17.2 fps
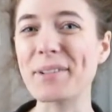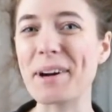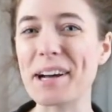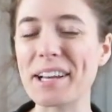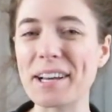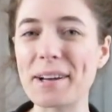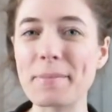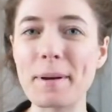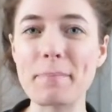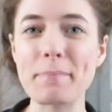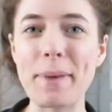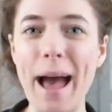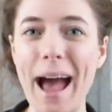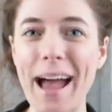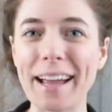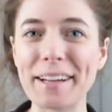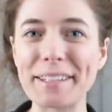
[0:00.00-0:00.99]
welcome
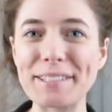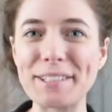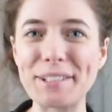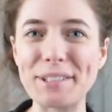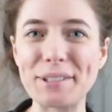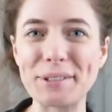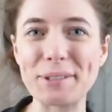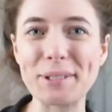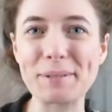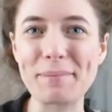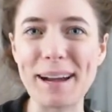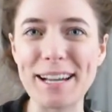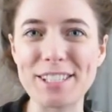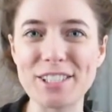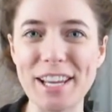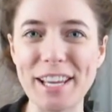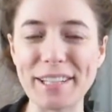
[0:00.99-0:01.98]
back to
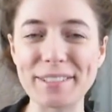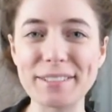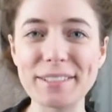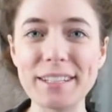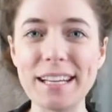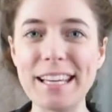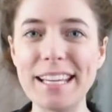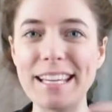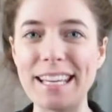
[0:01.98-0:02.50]
my channel.